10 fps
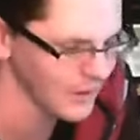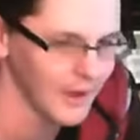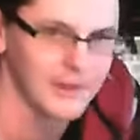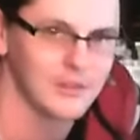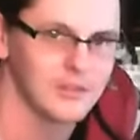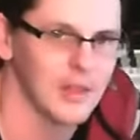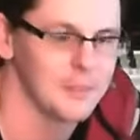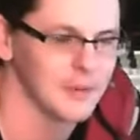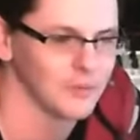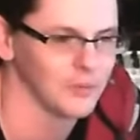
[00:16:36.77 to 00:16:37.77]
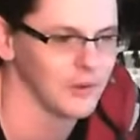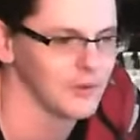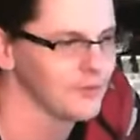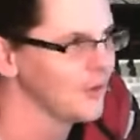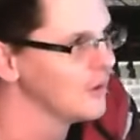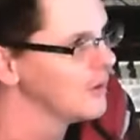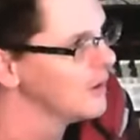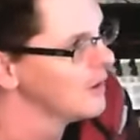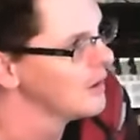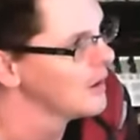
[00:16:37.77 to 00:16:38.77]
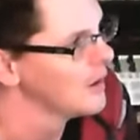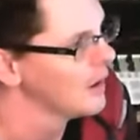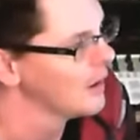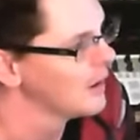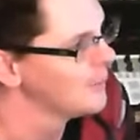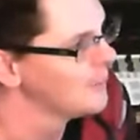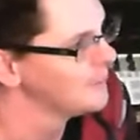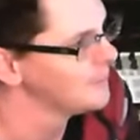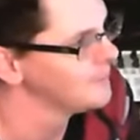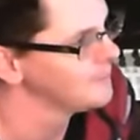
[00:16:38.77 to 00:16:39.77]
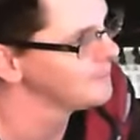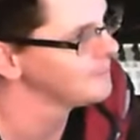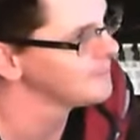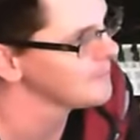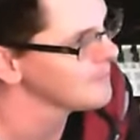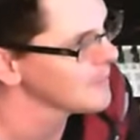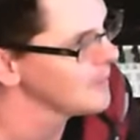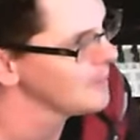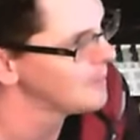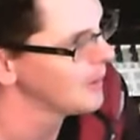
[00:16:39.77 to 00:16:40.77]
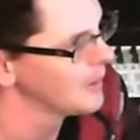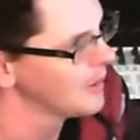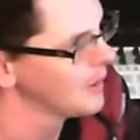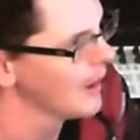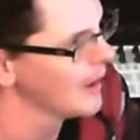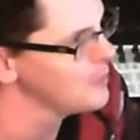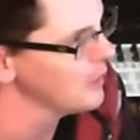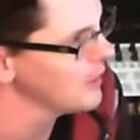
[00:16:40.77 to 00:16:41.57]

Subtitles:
I could see that being really fun. Um, but have you heard